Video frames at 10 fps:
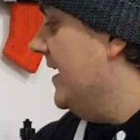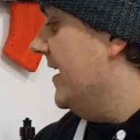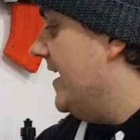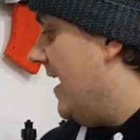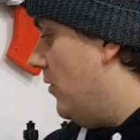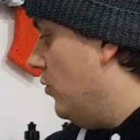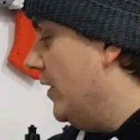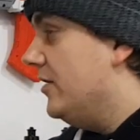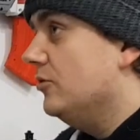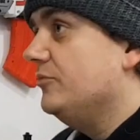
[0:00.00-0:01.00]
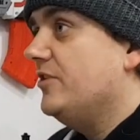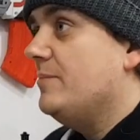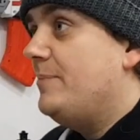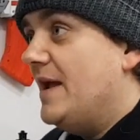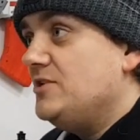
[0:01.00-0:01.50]
Now we come to
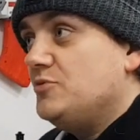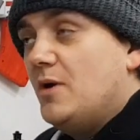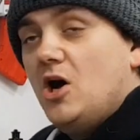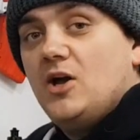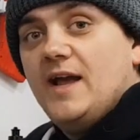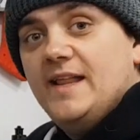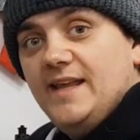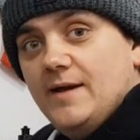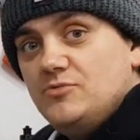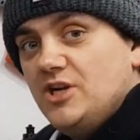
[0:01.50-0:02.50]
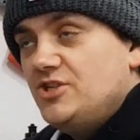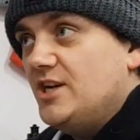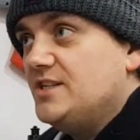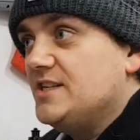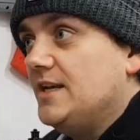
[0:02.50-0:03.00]
the Benchmark and the
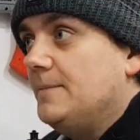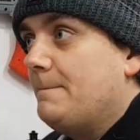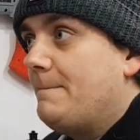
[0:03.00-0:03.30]
MJJC.